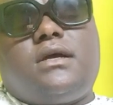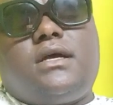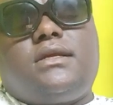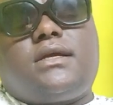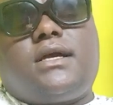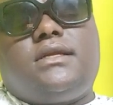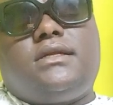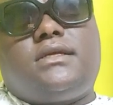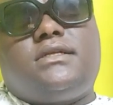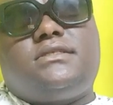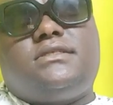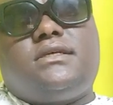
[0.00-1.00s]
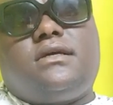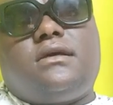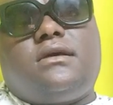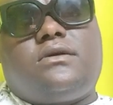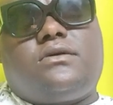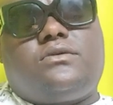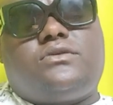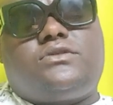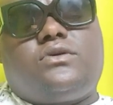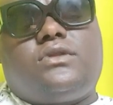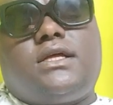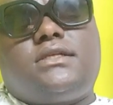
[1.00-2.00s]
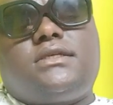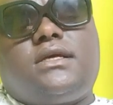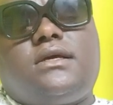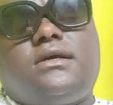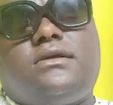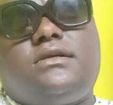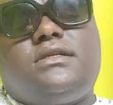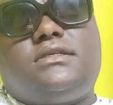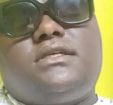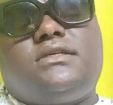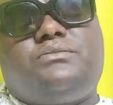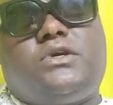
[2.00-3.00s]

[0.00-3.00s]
and can increase the, uh, so that uh,